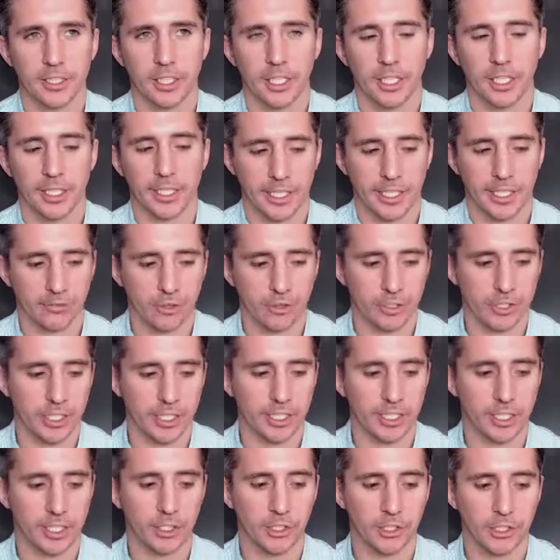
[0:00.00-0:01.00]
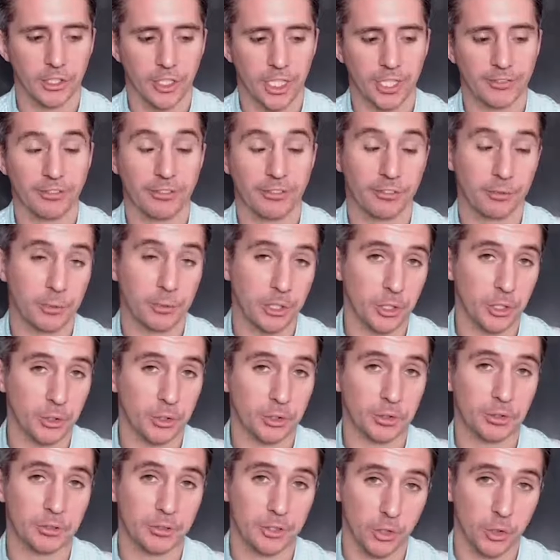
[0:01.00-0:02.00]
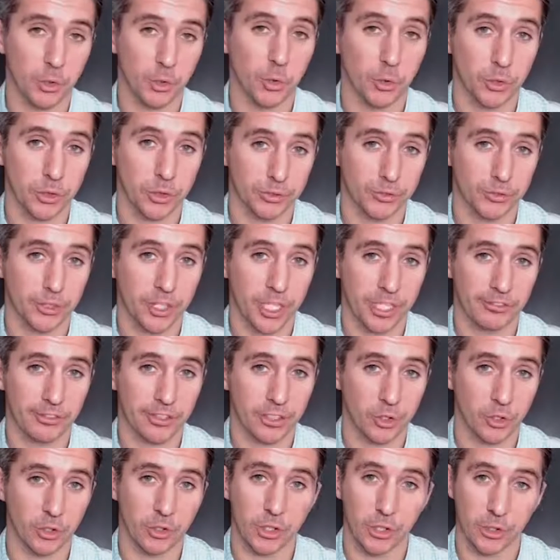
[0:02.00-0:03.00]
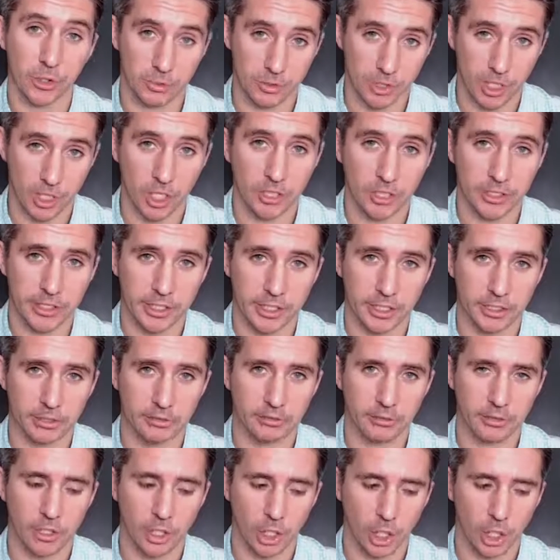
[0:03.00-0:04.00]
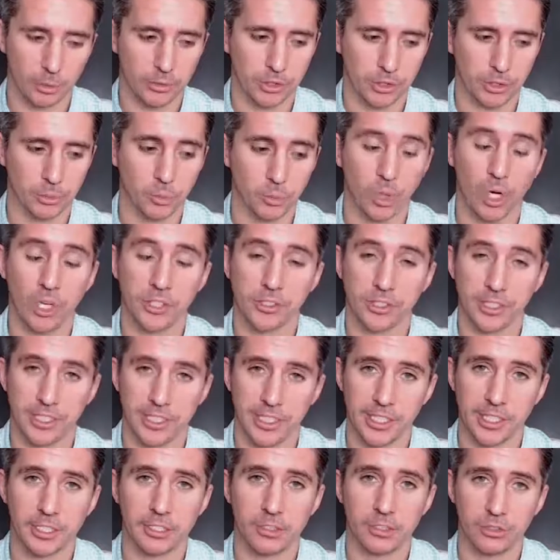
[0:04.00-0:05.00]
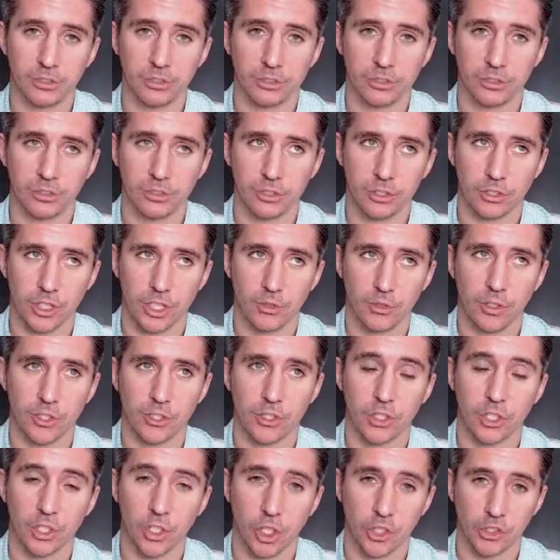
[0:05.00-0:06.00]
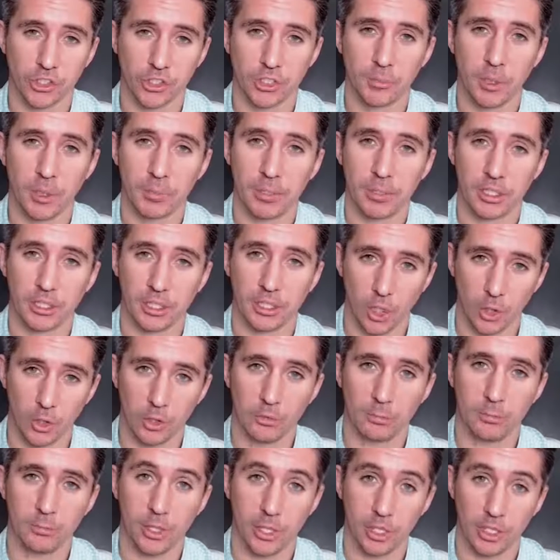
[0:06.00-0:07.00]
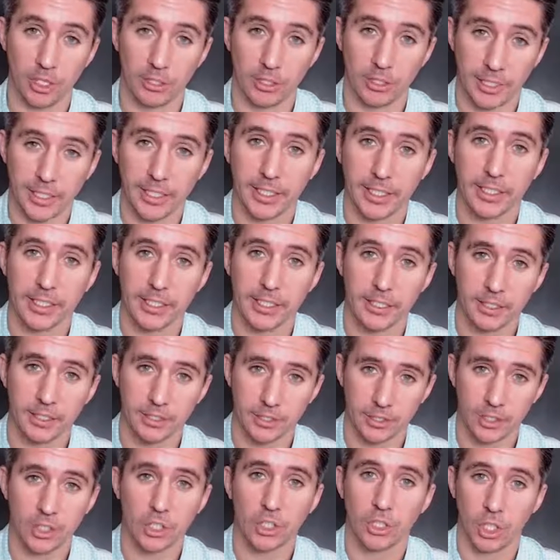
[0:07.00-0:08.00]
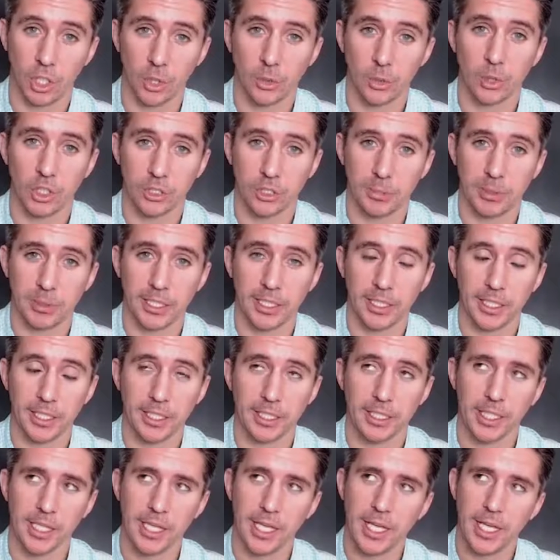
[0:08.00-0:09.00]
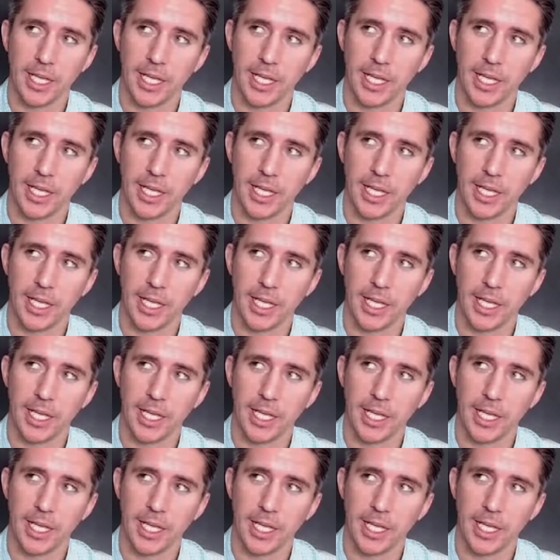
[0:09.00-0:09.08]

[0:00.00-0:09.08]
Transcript: that like if you're sending a lot of traffic from a new source of traffic or a new targeting option, whilst a lead generation costs might be low per lead, so low cost per lead,